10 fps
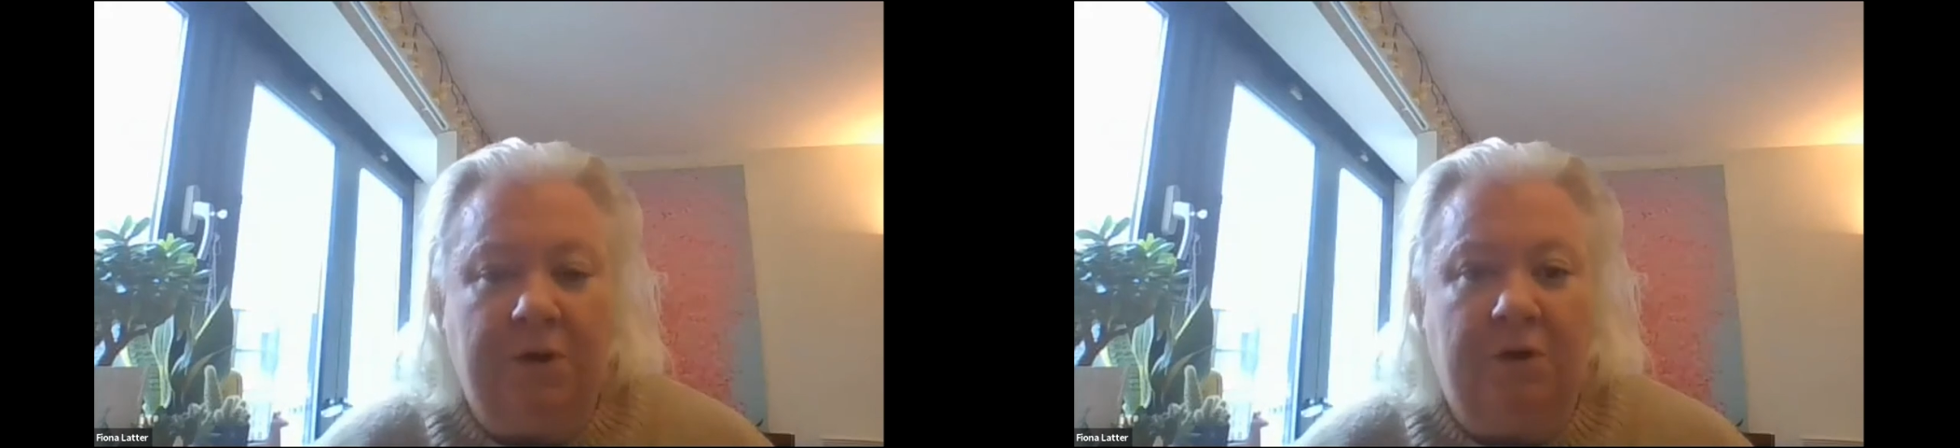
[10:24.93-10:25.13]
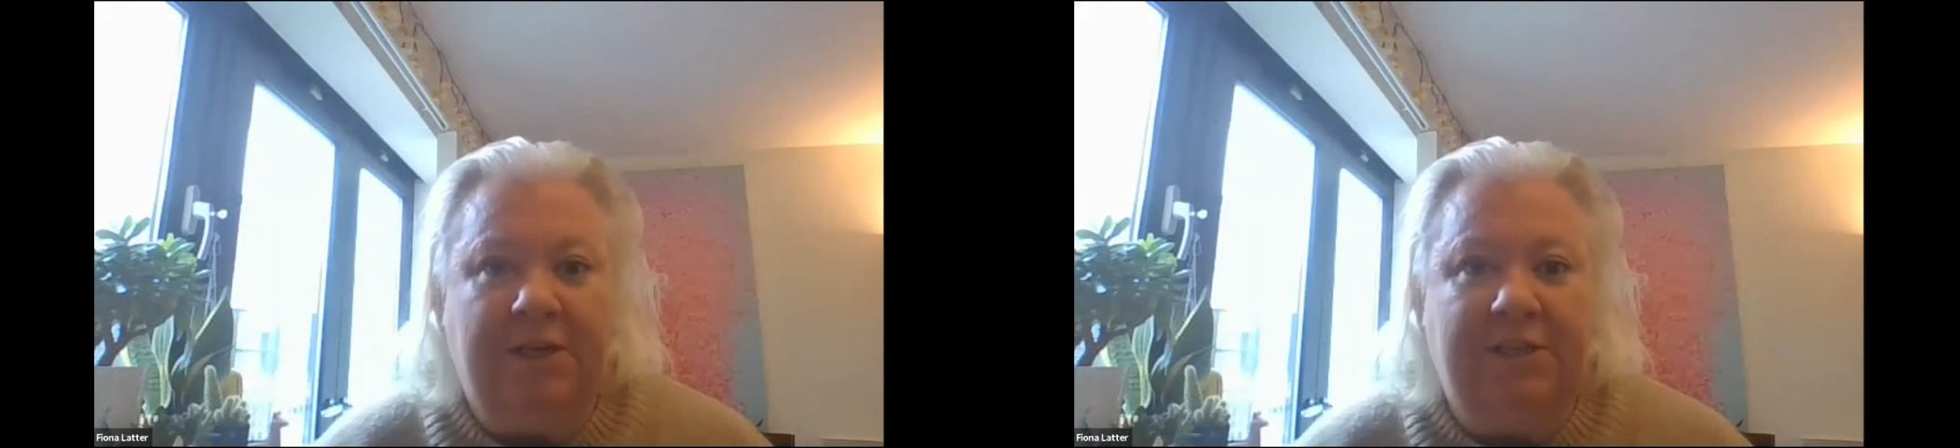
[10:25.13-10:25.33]

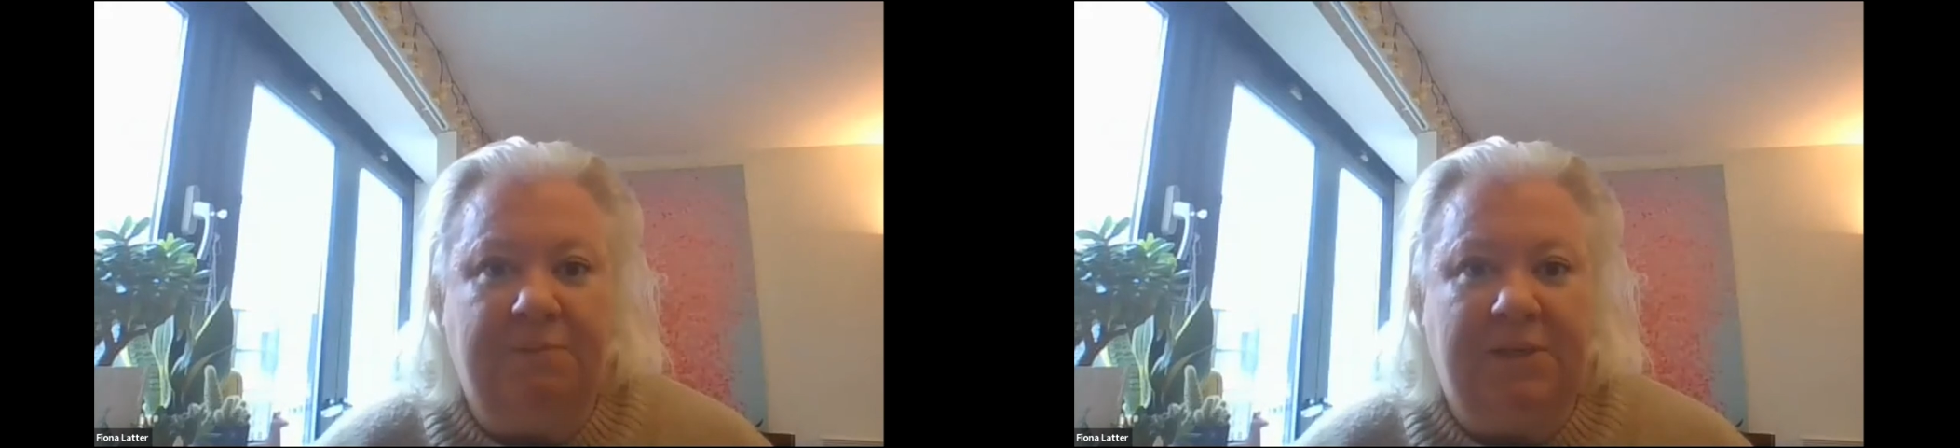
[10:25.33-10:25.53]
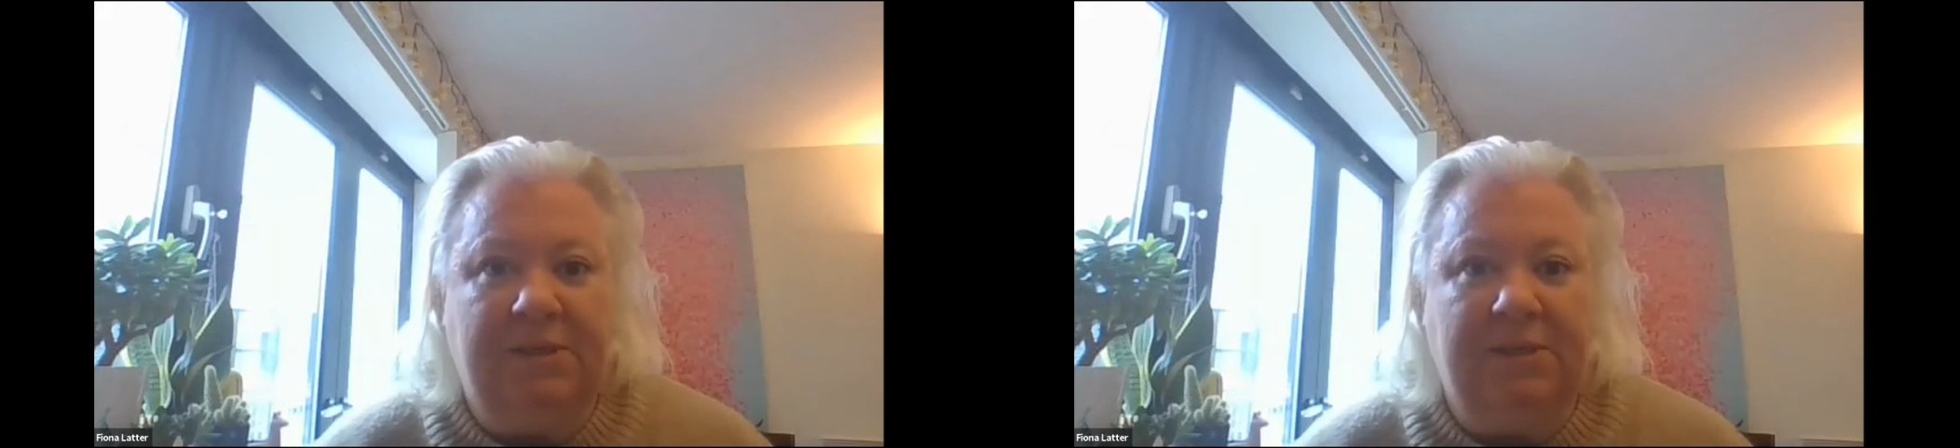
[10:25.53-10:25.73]
creative
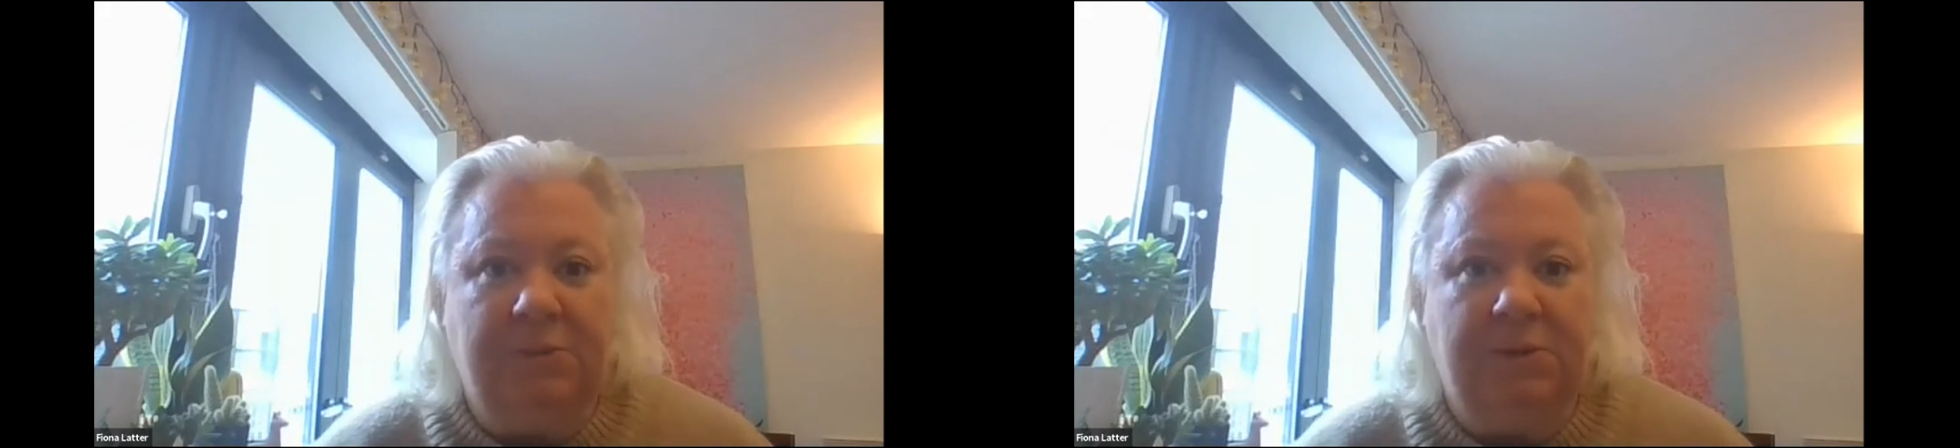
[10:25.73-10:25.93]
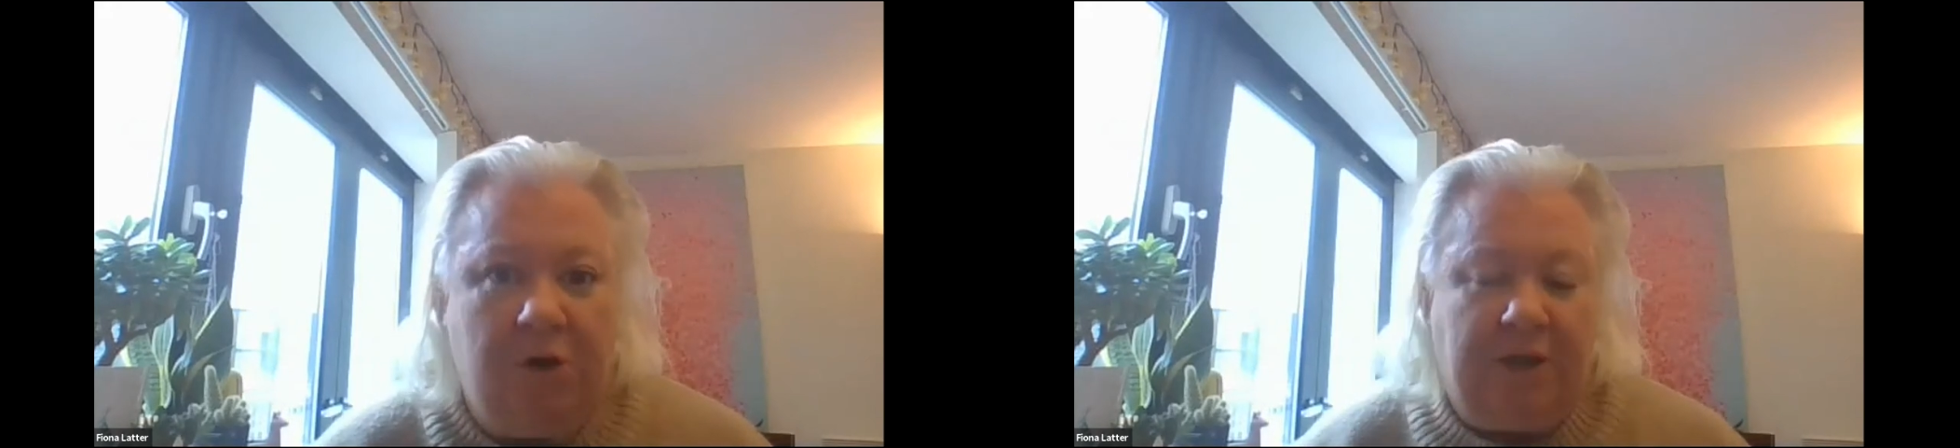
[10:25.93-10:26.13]
business
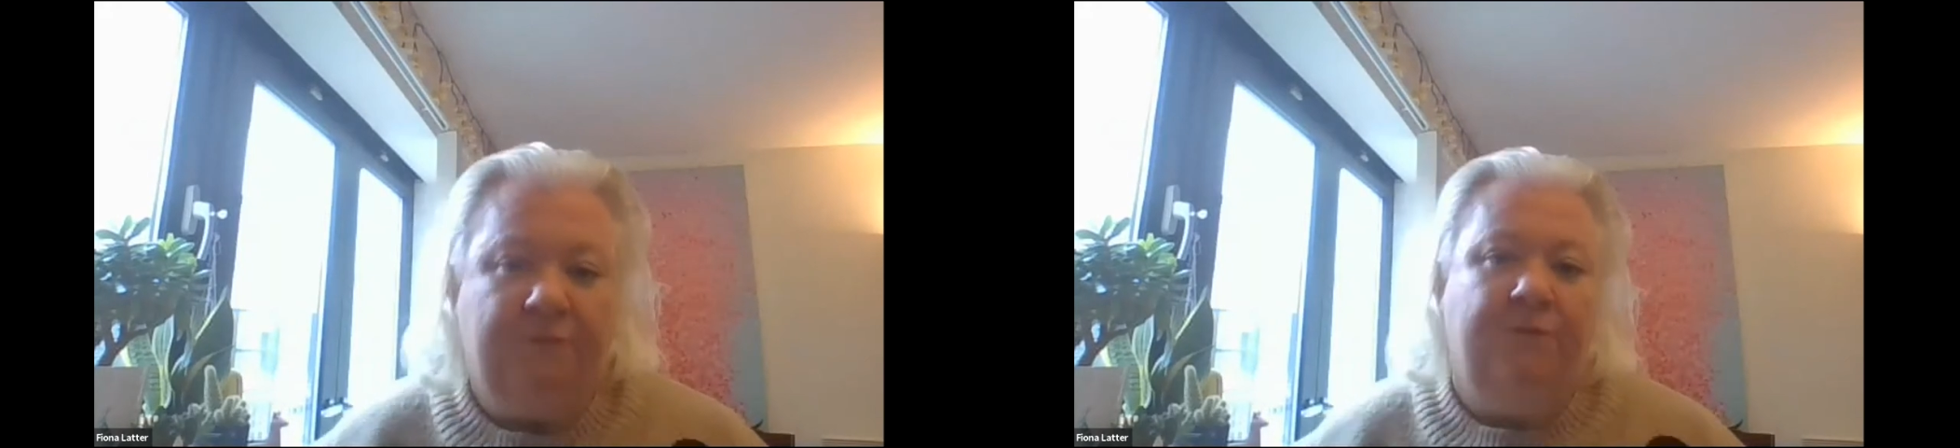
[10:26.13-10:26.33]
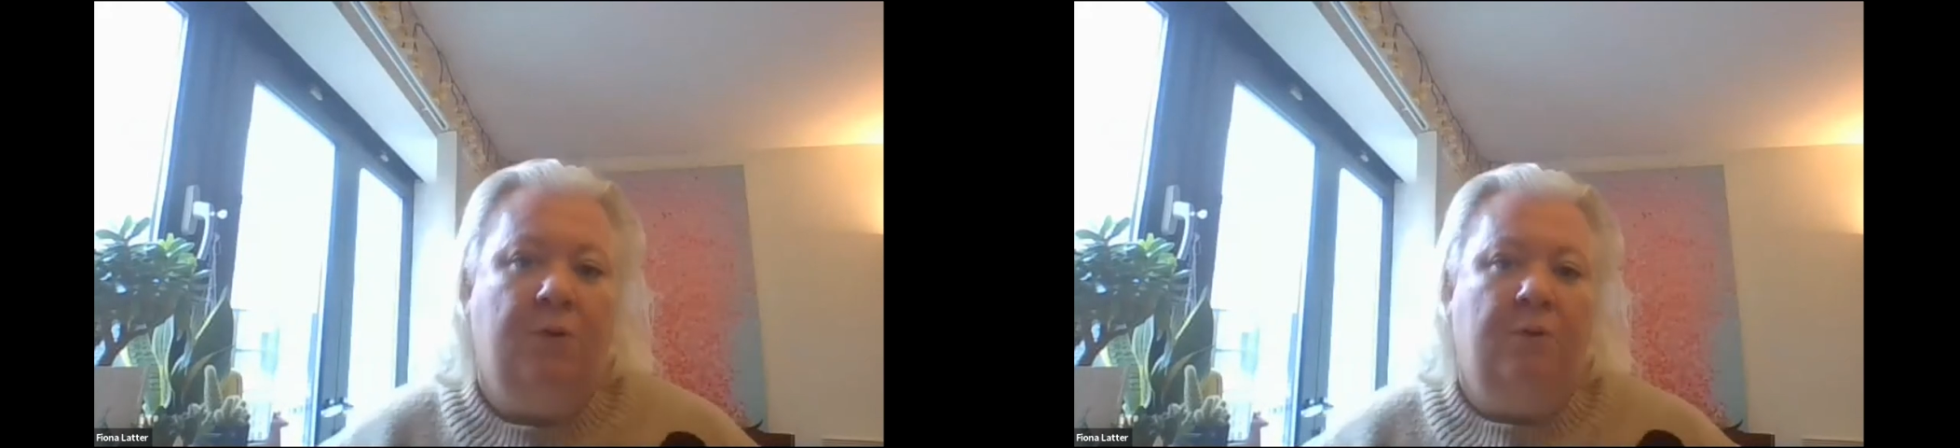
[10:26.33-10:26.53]
was looking
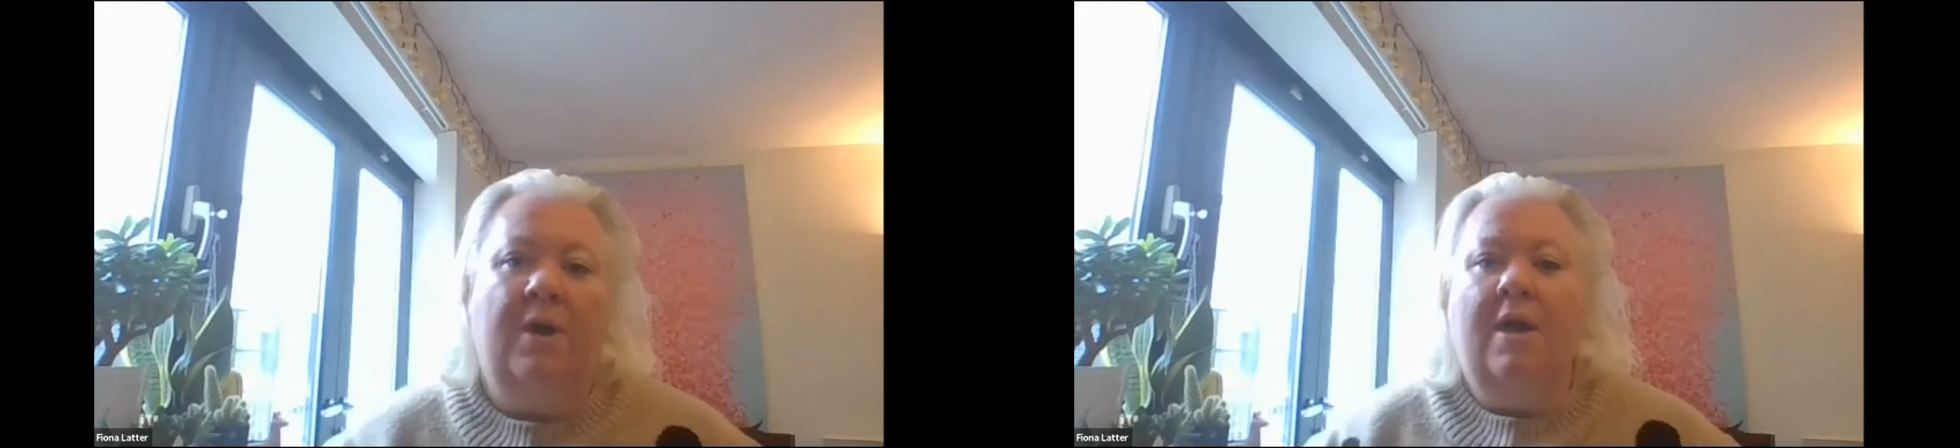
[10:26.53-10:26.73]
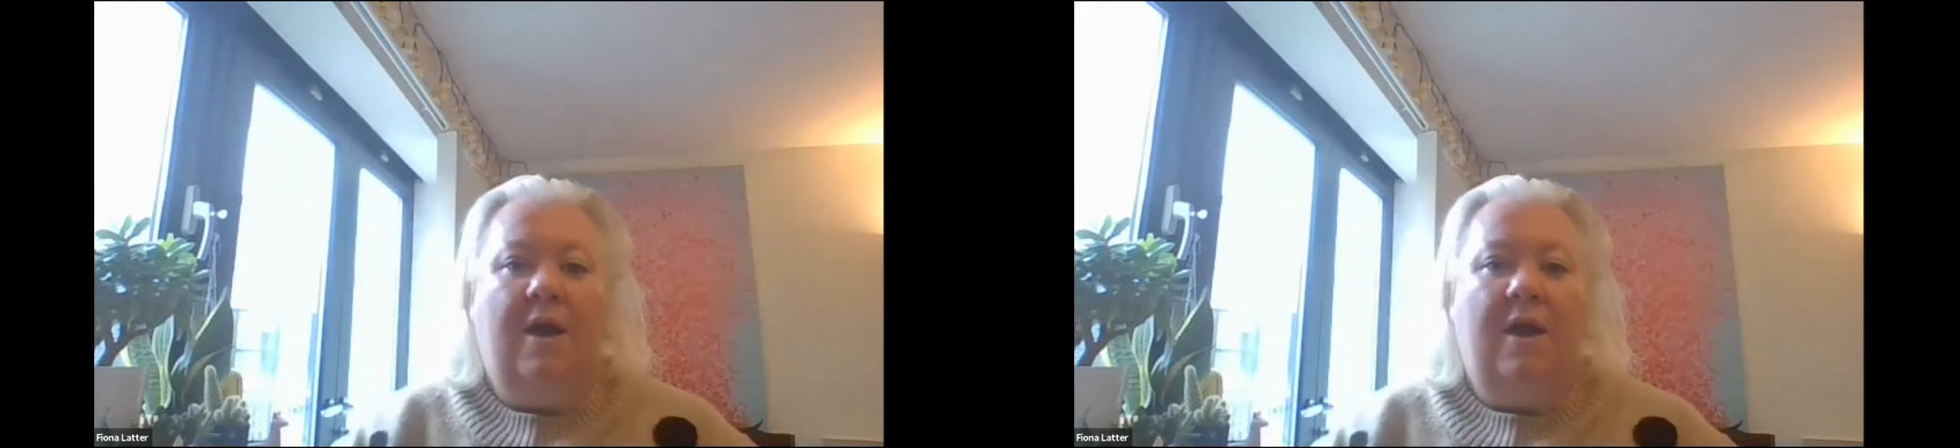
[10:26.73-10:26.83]
for,